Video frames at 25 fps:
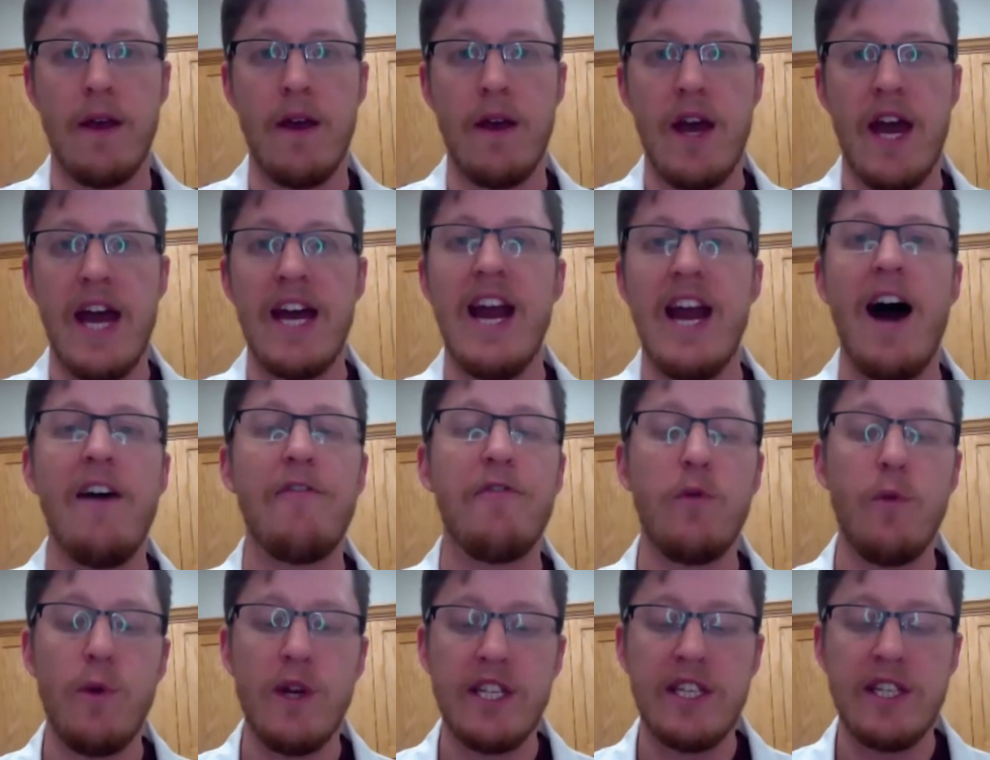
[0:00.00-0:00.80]
And
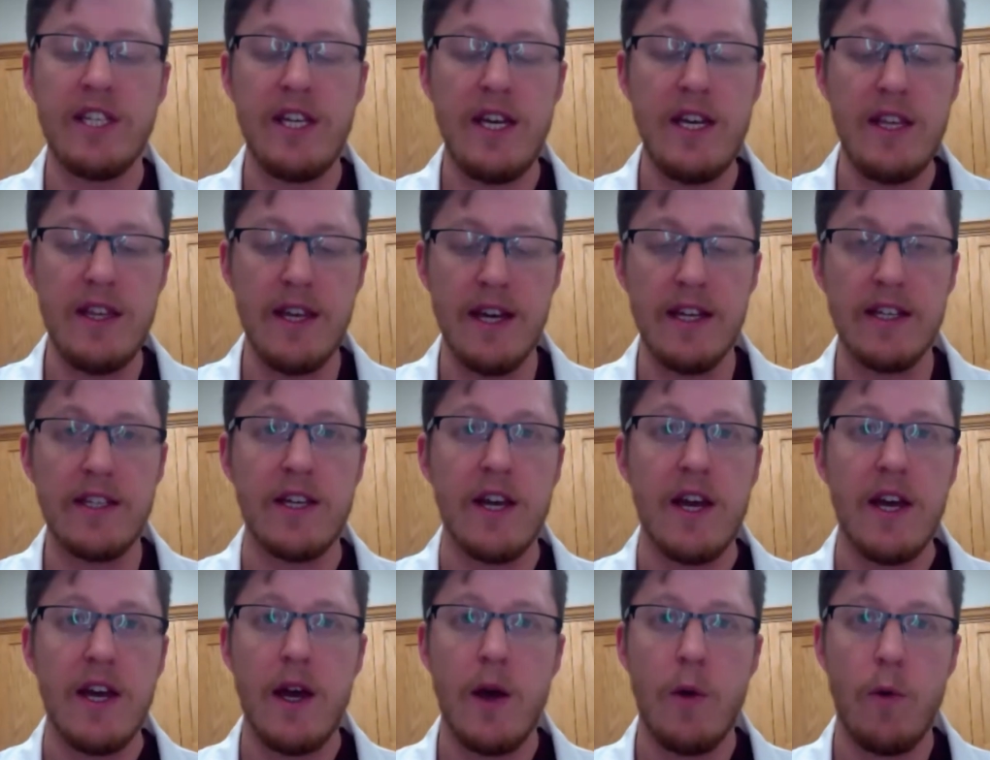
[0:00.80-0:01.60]
often we see this
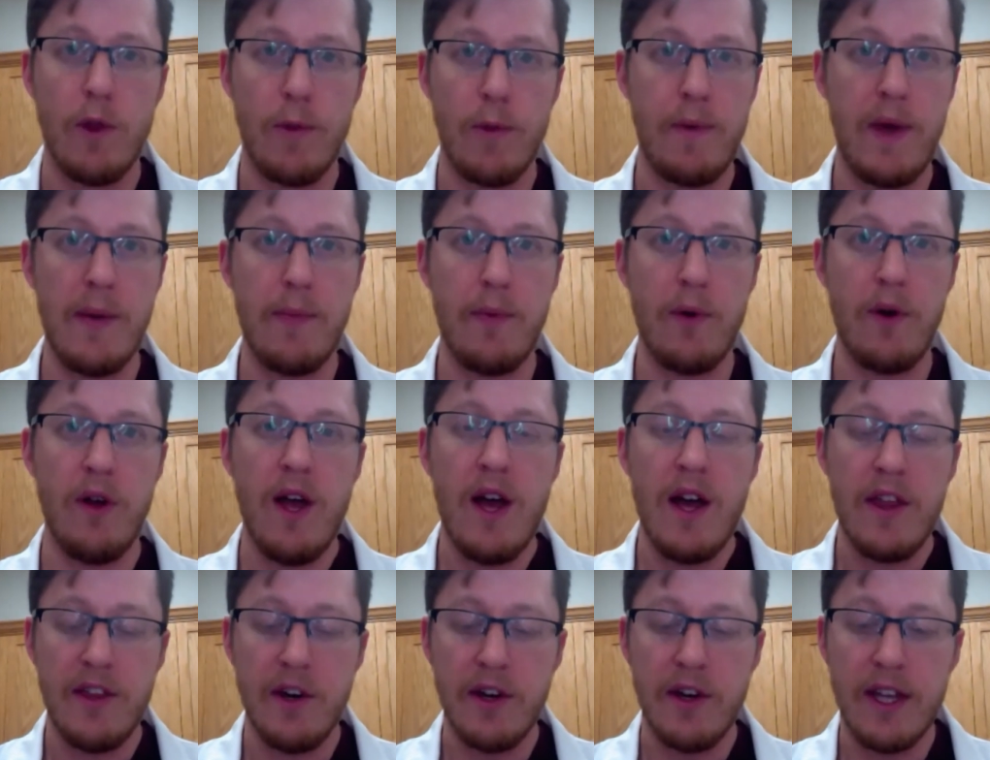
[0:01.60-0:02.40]
with people.
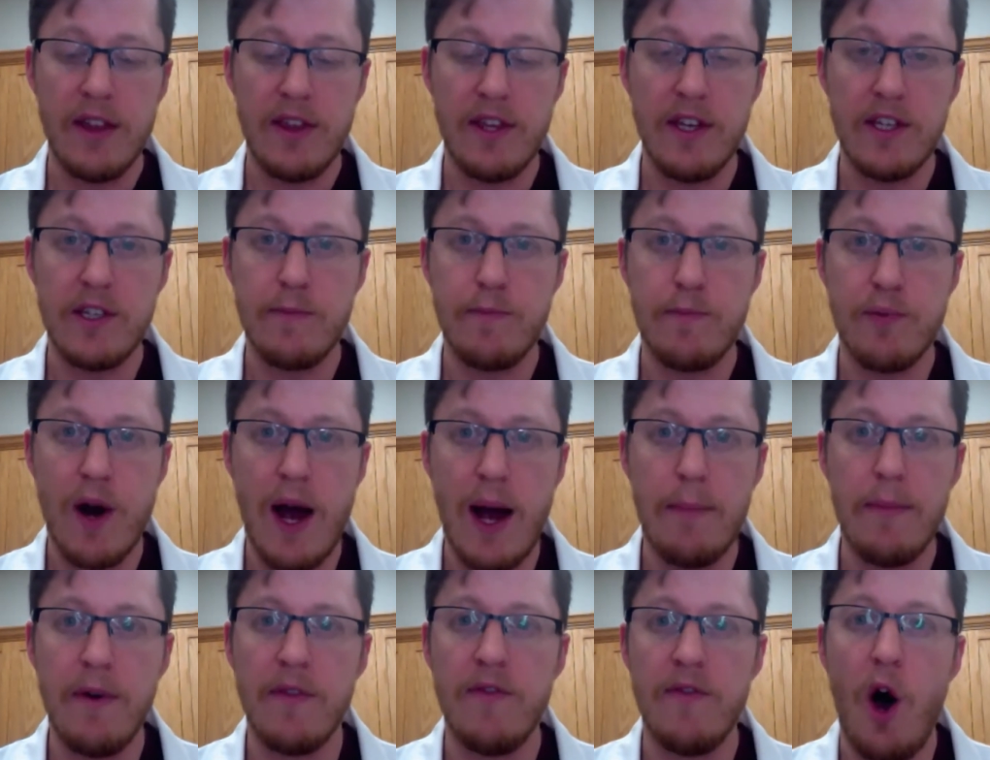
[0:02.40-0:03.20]
They'll get this
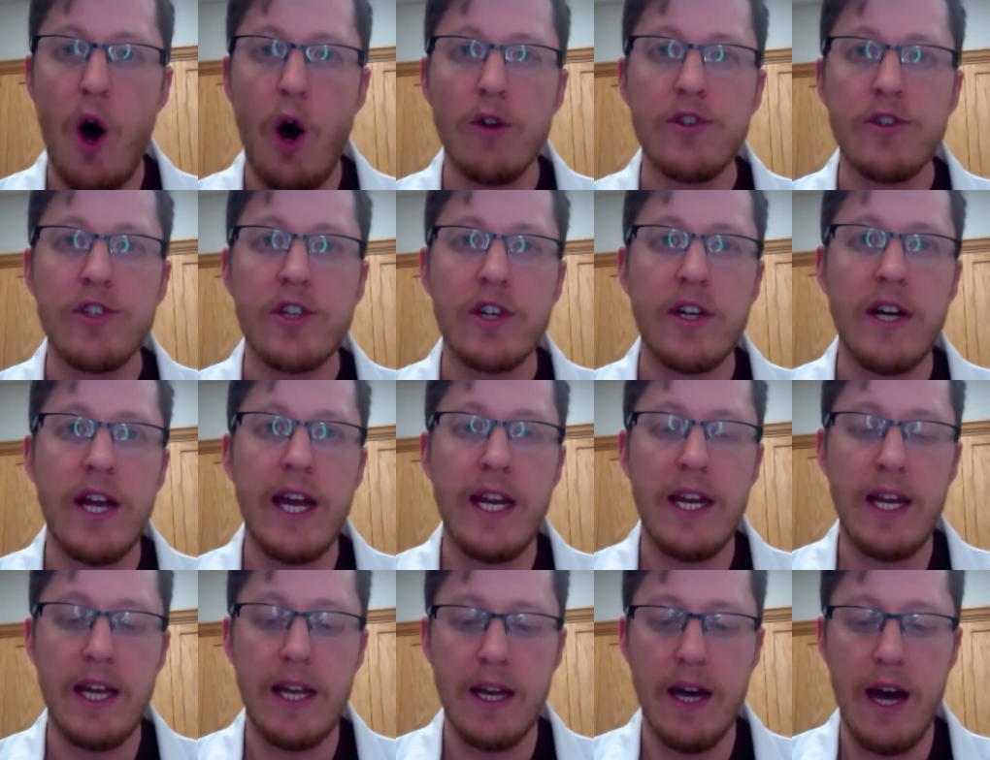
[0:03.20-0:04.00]
problem of
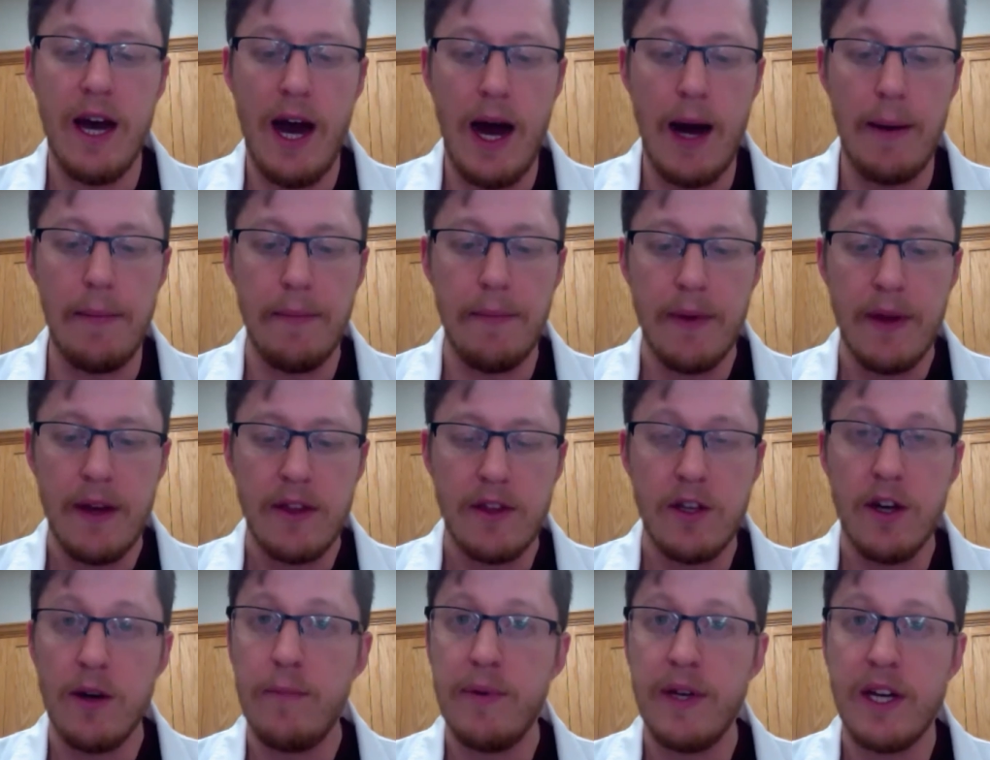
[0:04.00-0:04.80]
alternating,
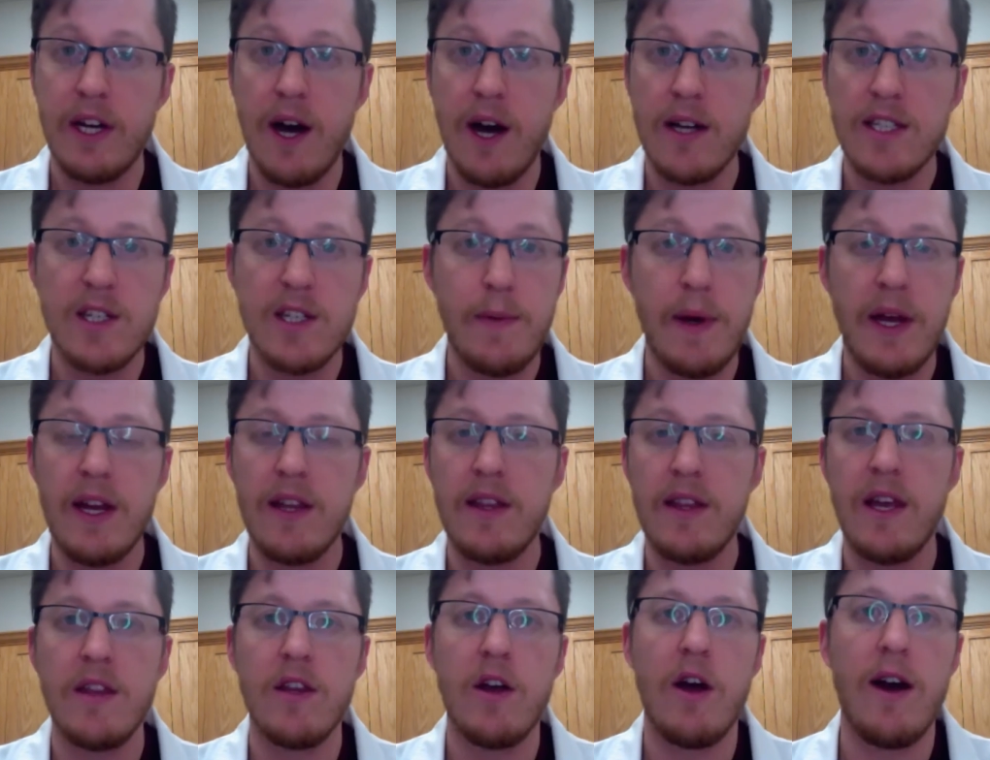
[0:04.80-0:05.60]
they'll be constipated
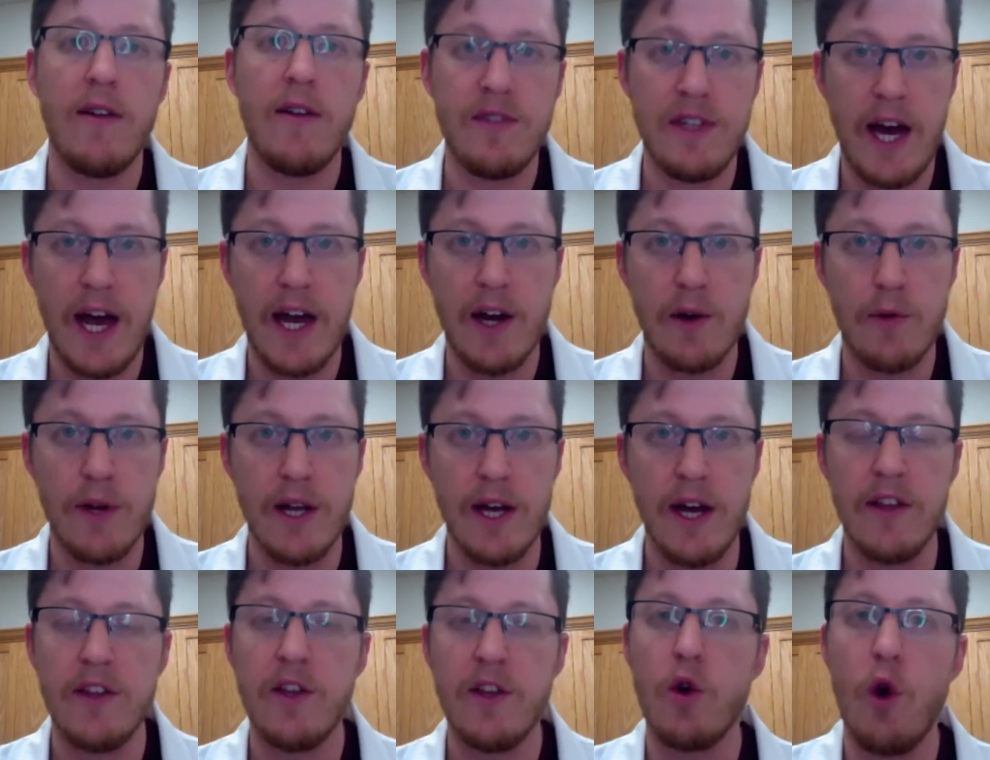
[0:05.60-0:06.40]
and then they'll have
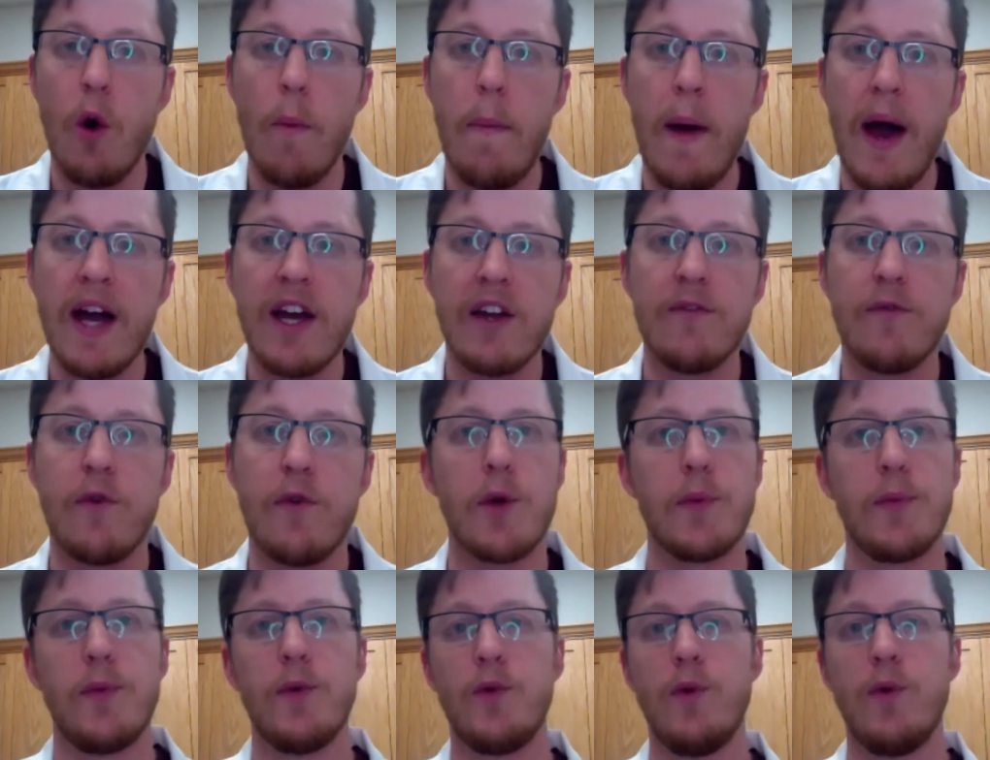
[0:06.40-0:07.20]
diarrhea, and they'll go back and
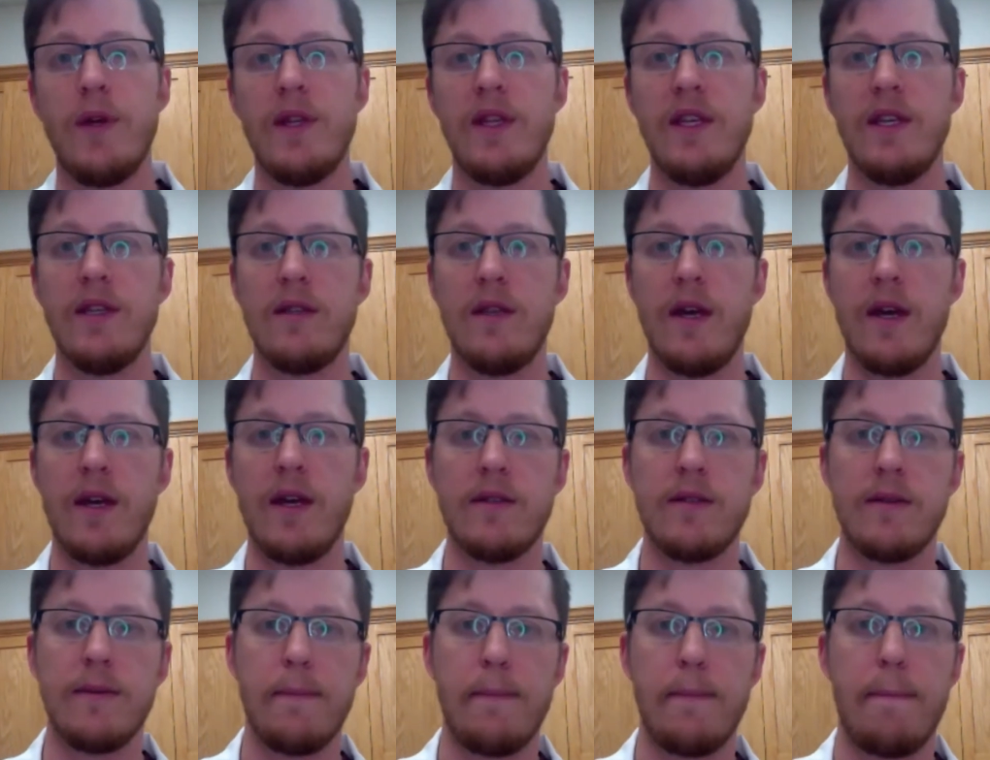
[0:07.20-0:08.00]
forth between these things.